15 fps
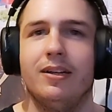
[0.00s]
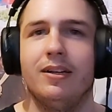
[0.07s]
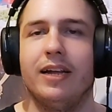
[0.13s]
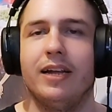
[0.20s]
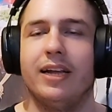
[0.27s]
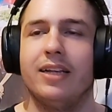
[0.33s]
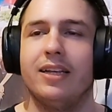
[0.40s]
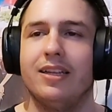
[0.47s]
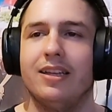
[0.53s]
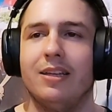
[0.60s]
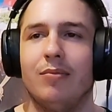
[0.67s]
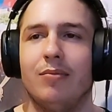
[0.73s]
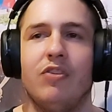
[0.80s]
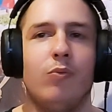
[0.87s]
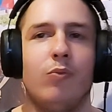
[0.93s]
Like,
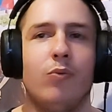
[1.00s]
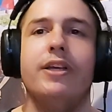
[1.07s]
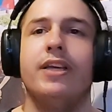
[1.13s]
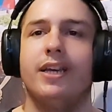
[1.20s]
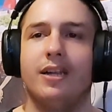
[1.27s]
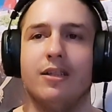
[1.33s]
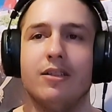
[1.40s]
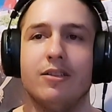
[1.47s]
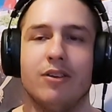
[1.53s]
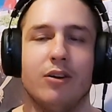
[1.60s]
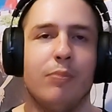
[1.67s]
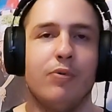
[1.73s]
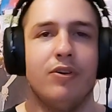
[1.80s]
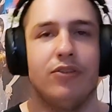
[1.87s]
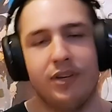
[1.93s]
imagine working out
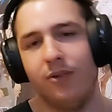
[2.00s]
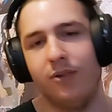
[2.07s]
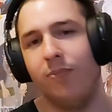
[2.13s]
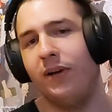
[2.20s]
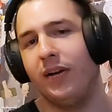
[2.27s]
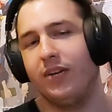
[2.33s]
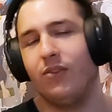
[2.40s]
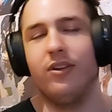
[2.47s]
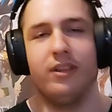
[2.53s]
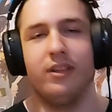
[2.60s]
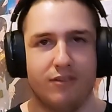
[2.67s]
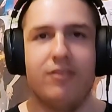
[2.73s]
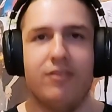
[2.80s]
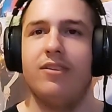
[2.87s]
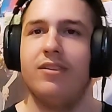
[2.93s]
or punching a bag to
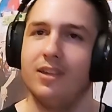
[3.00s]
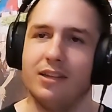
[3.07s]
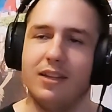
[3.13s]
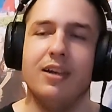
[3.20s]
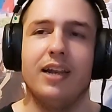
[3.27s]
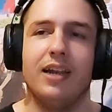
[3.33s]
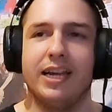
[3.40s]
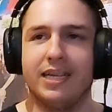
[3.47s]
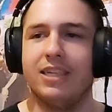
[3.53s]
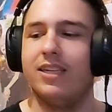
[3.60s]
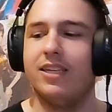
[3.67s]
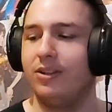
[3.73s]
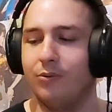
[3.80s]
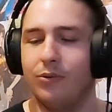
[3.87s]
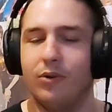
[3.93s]
this. Like,
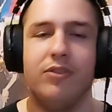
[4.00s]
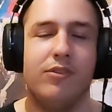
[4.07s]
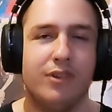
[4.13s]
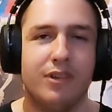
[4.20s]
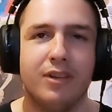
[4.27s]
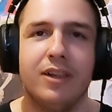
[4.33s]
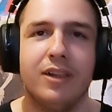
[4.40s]
you would